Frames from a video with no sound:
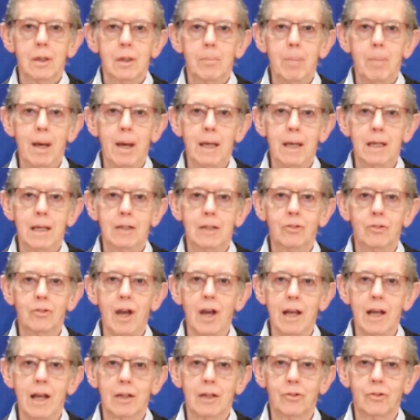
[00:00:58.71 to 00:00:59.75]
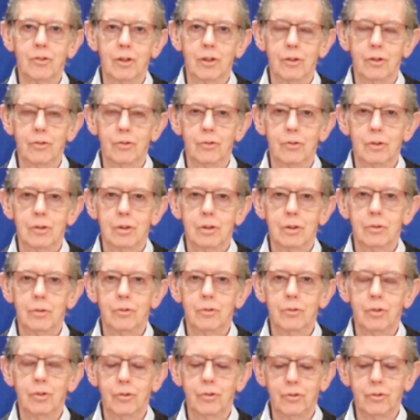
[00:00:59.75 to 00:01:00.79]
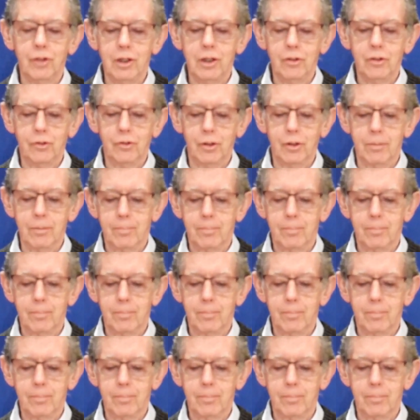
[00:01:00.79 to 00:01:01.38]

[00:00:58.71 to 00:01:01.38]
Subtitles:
paying taxes to Caesar.